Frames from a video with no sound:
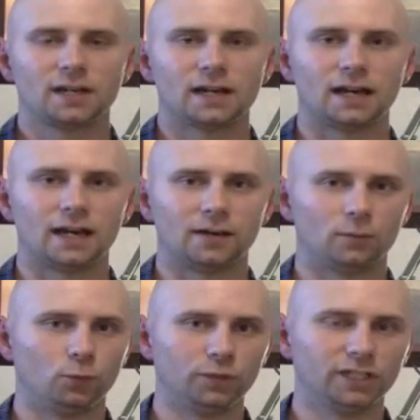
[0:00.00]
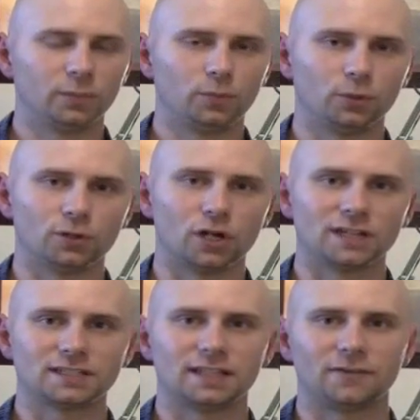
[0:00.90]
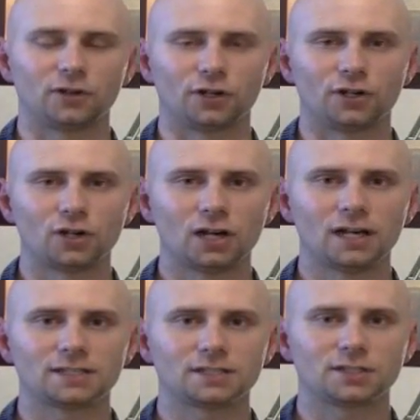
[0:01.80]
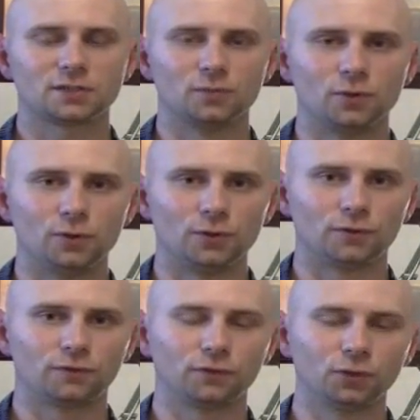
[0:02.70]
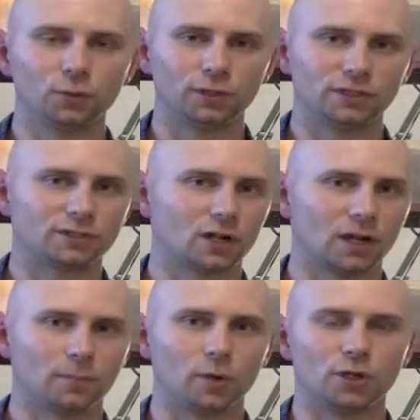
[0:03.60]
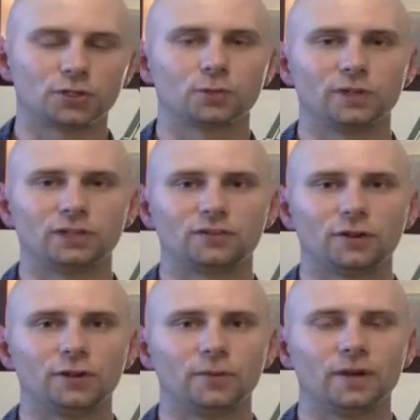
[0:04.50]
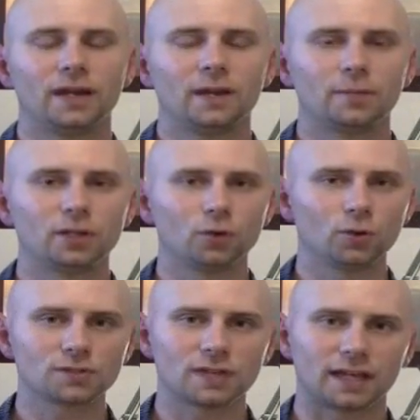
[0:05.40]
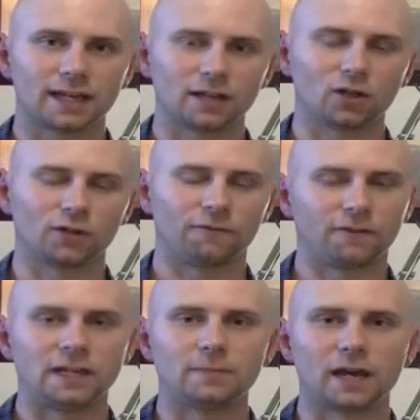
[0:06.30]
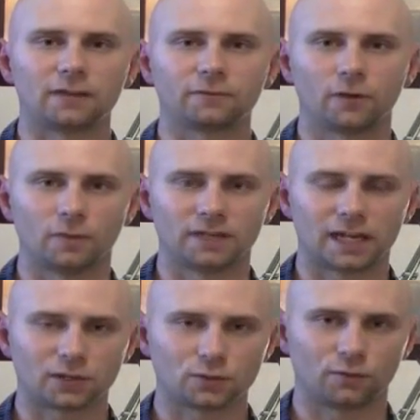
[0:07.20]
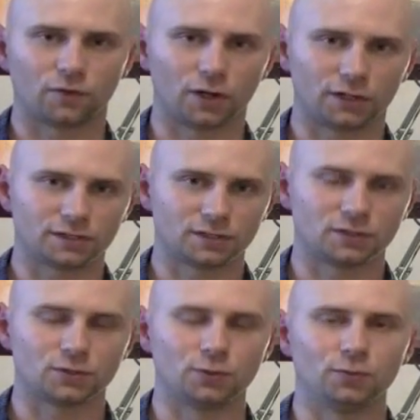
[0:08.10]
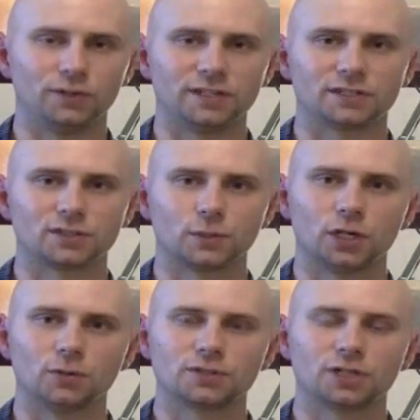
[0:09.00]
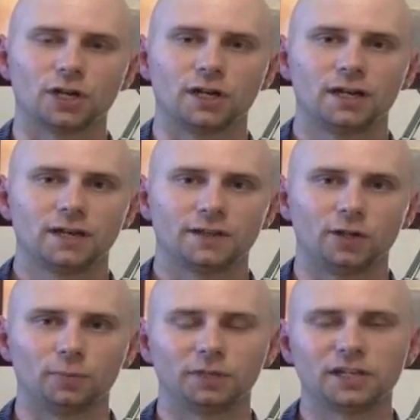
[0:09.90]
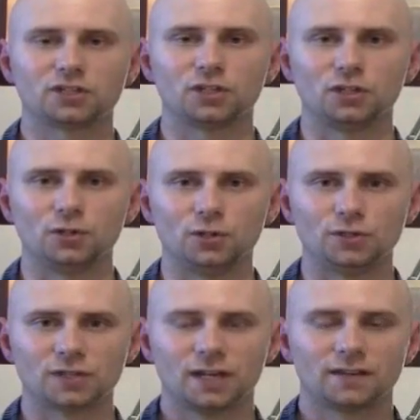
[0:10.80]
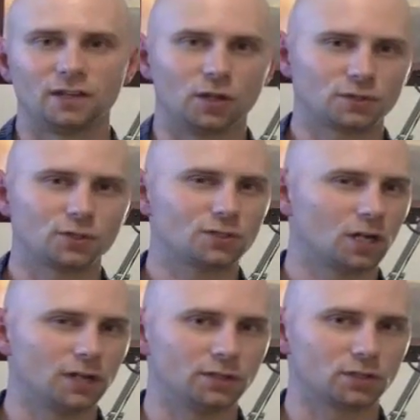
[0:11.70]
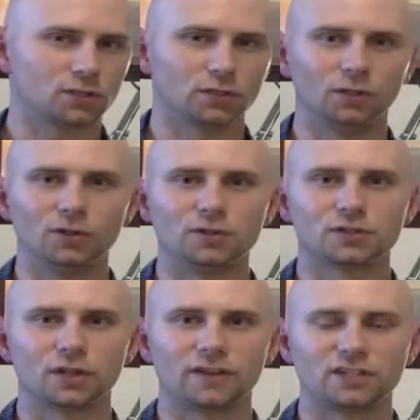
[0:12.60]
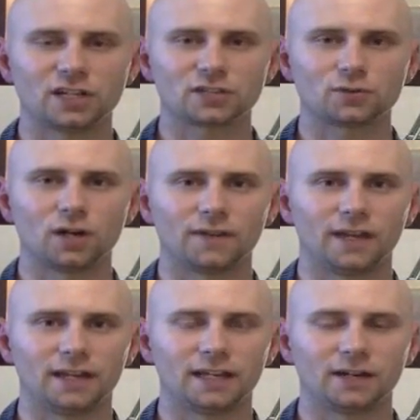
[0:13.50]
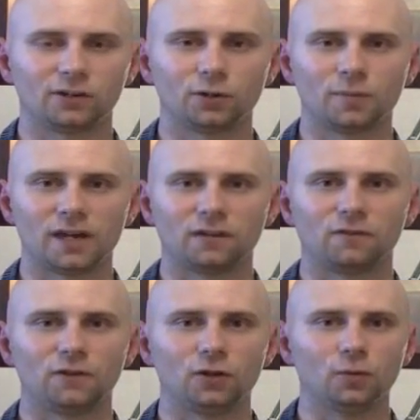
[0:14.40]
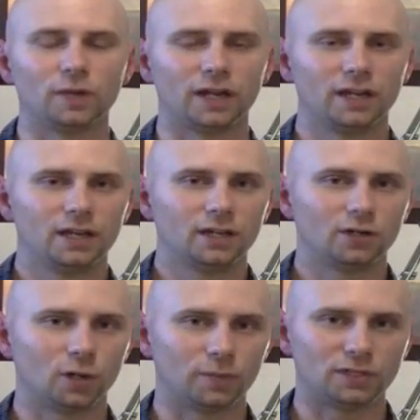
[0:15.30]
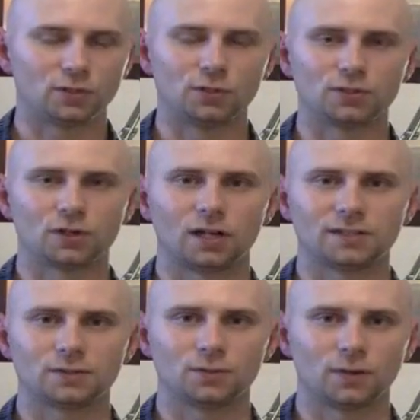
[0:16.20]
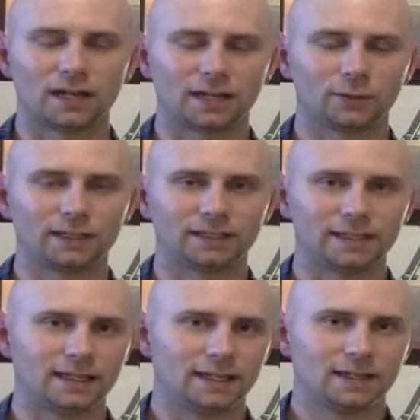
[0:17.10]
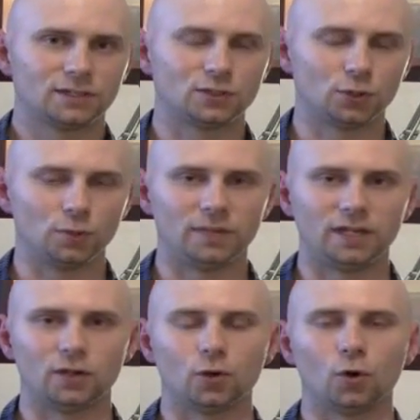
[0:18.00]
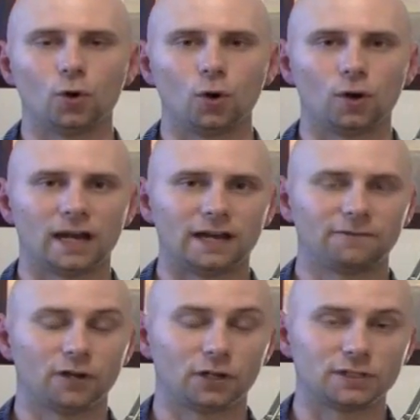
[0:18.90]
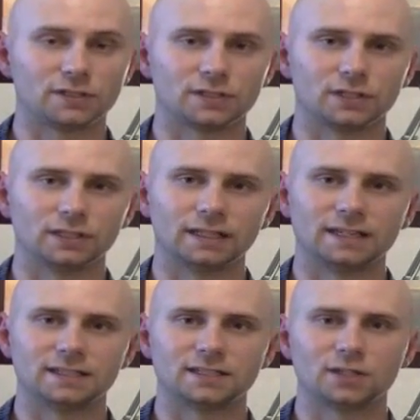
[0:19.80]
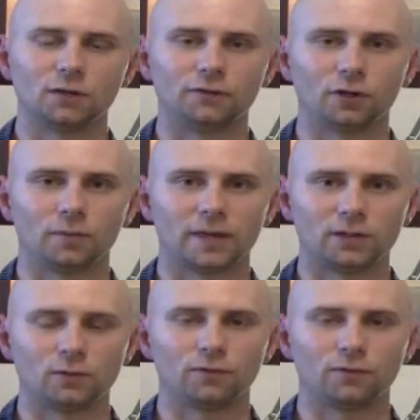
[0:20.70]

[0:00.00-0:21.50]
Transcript: are really built nicely. They've got a nice, smooth, fluid type motion when you turn them. But you also get a lot of feedback from the actual focus and zoom rings as well. So they're a pleasure to use. They're not too tight and not too loose, so they're just right there to get a good amount of feel, but not be too tight to quickly zoom in or focus the lens itself if you're on manual